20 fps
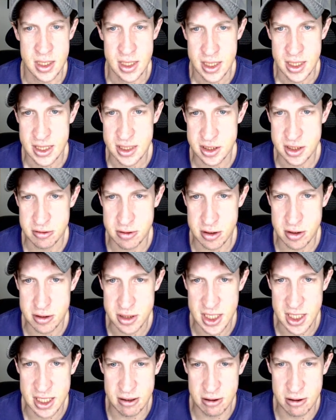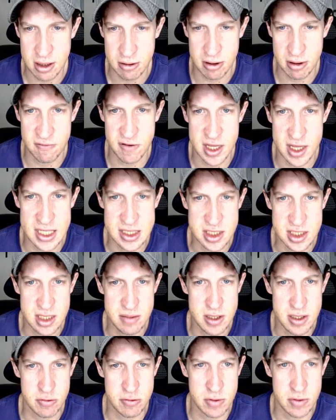And so notice how, however, that's going to
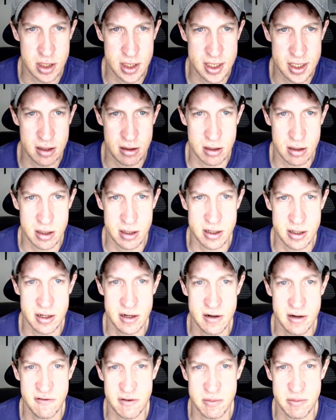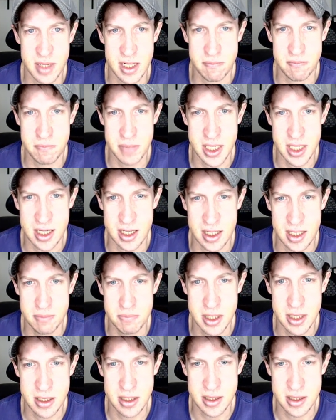be really hard for me to pick up
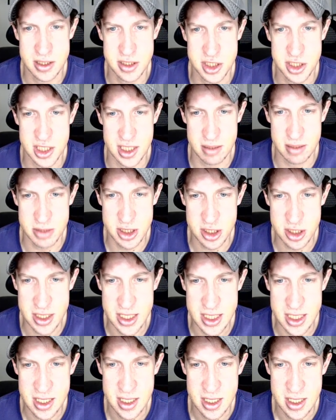this geometry